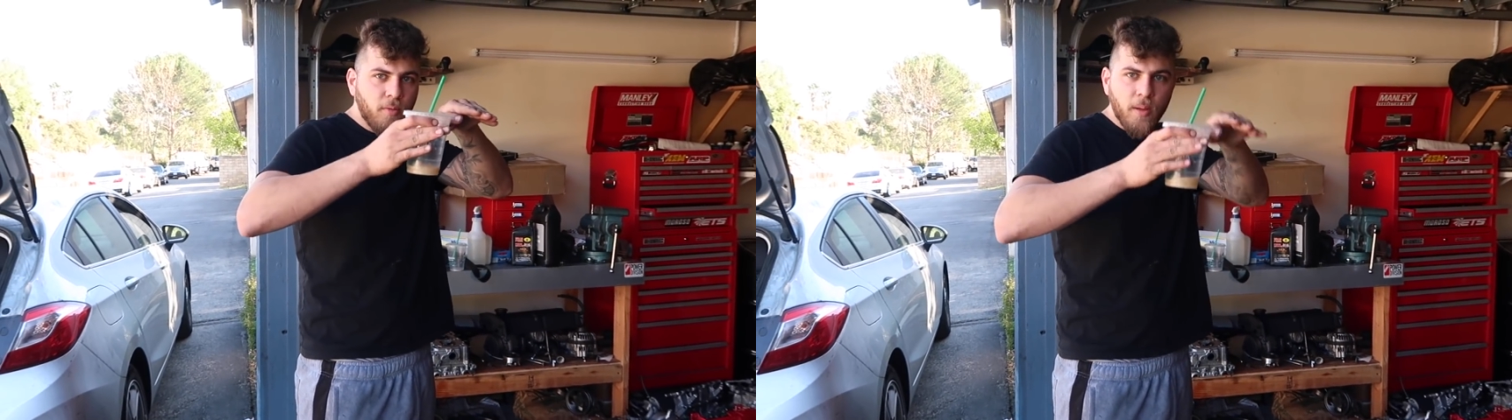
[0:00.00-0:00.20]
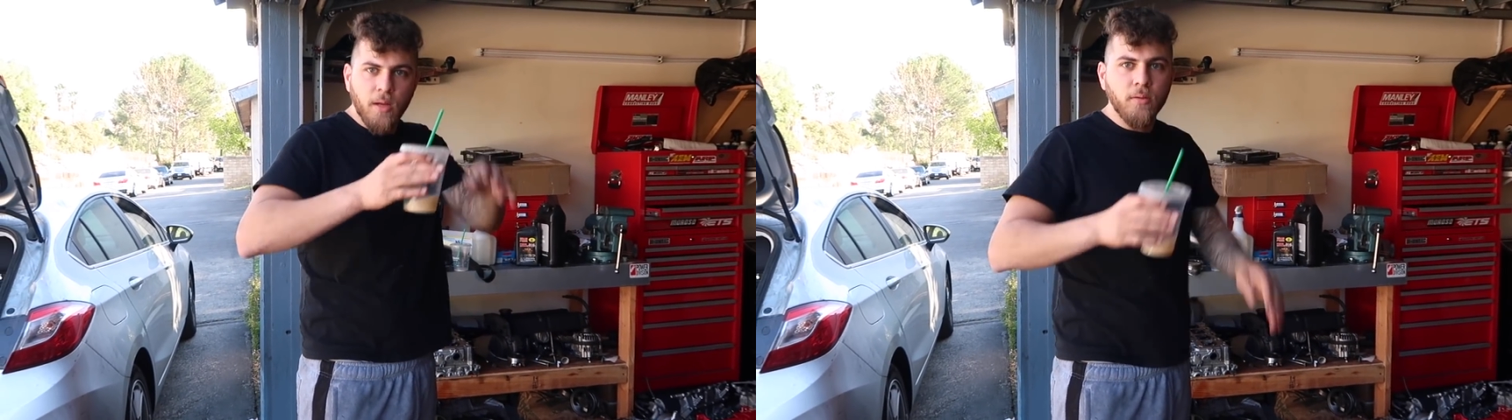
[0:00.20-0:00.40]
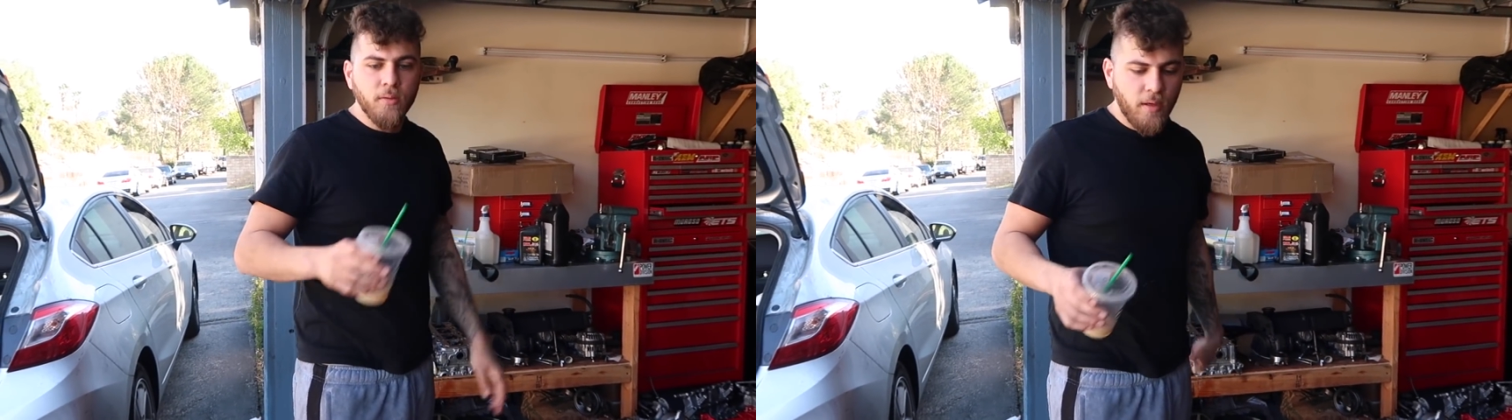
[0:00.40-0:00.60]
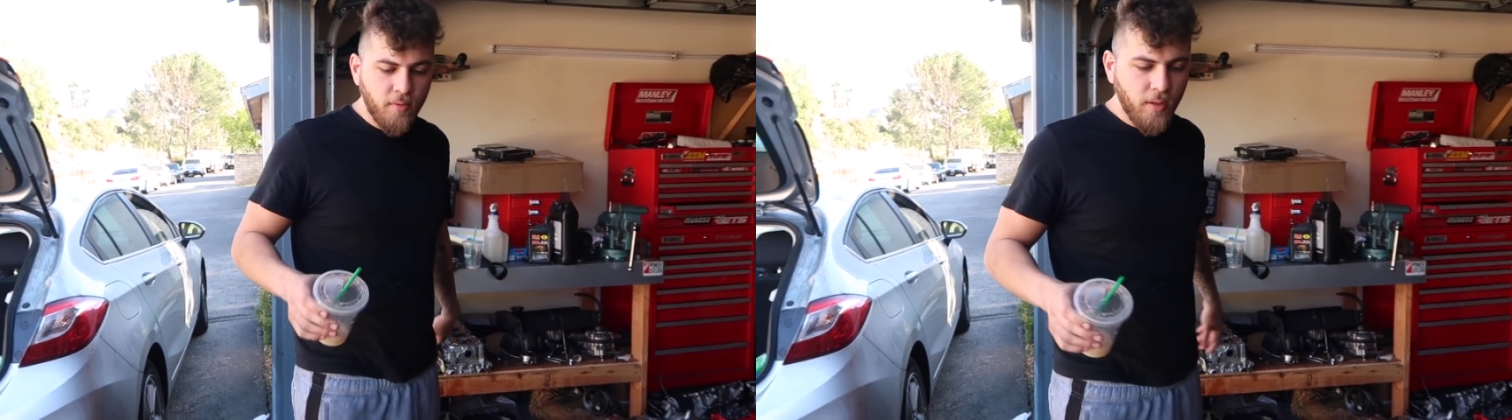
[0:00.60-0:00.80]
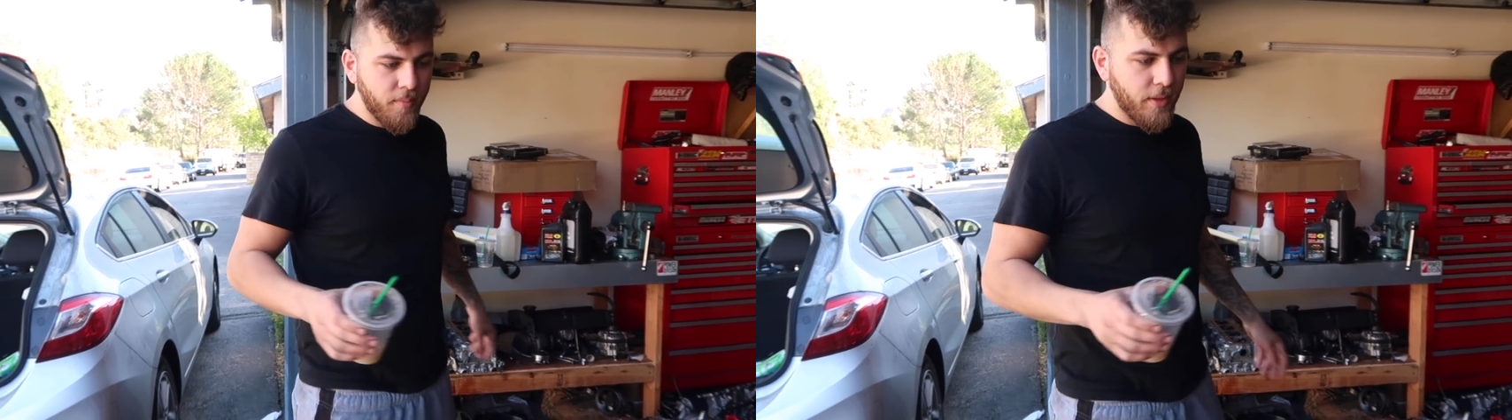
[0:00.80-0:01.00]
amount.
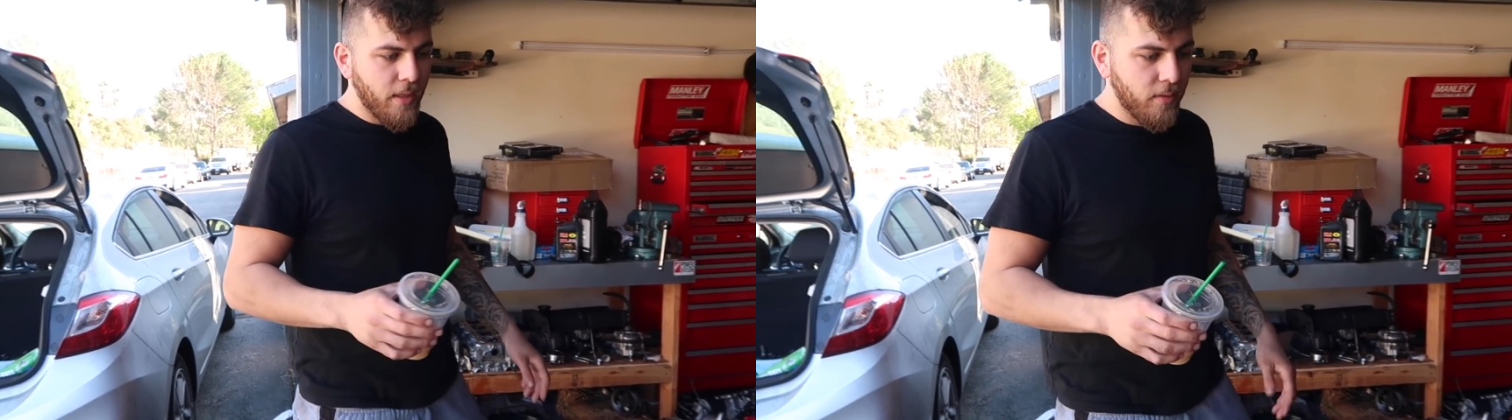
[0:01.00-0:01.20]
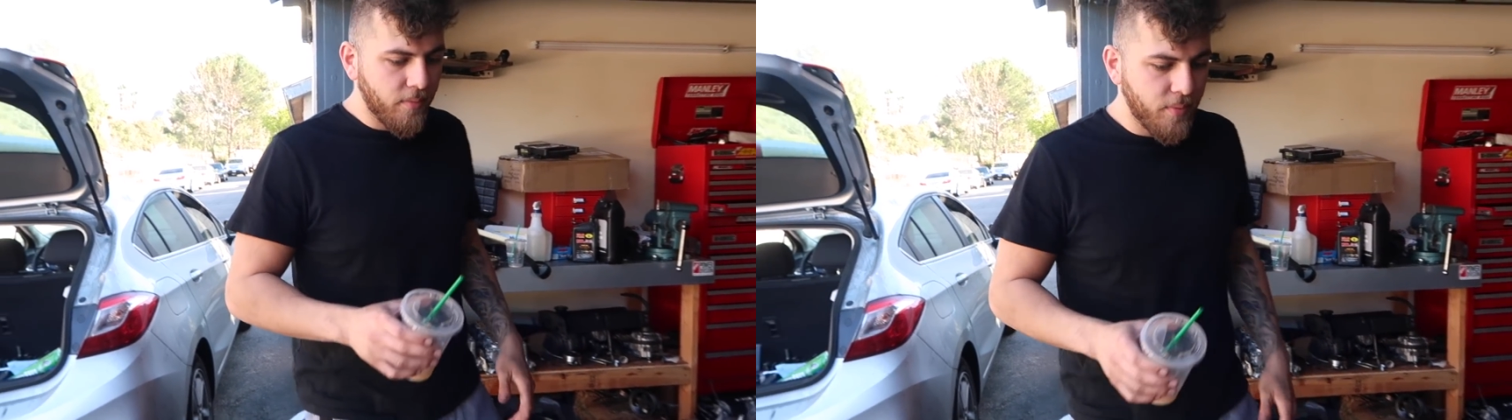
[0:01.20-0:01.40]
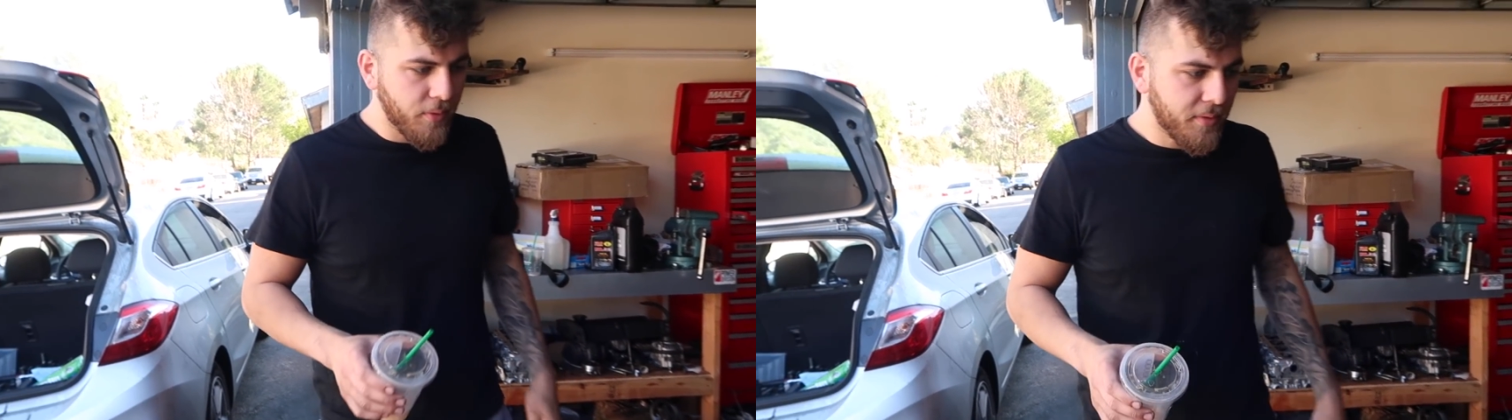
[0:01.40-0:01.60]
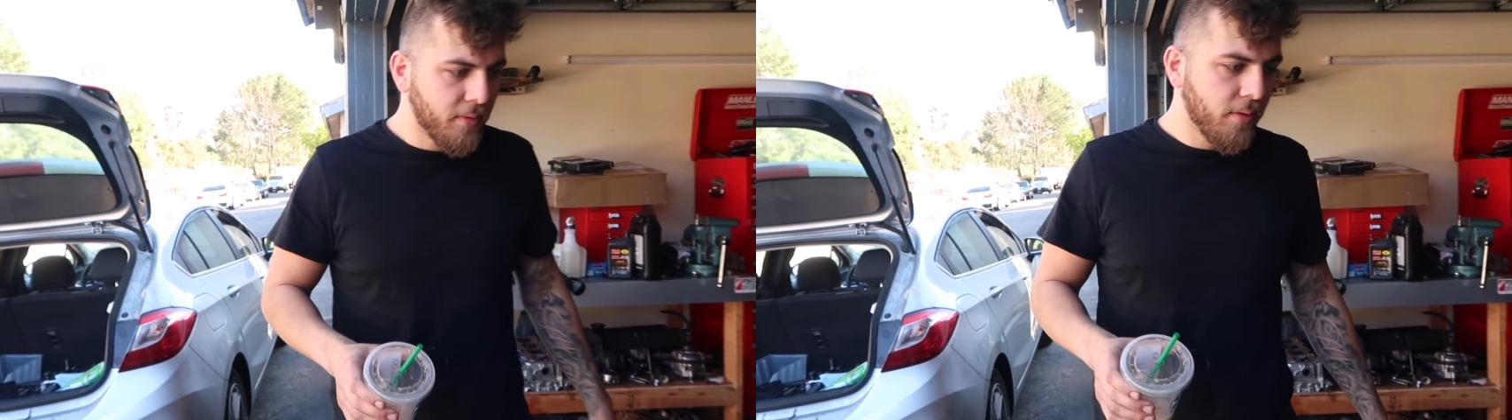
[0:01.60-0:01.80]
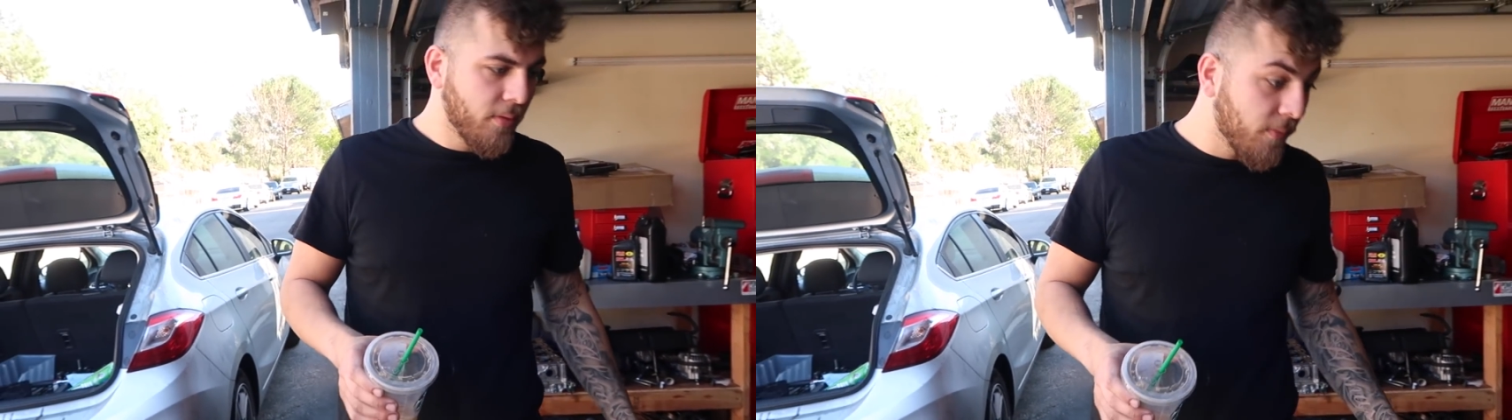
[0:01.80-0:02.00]
Every time you get into boost,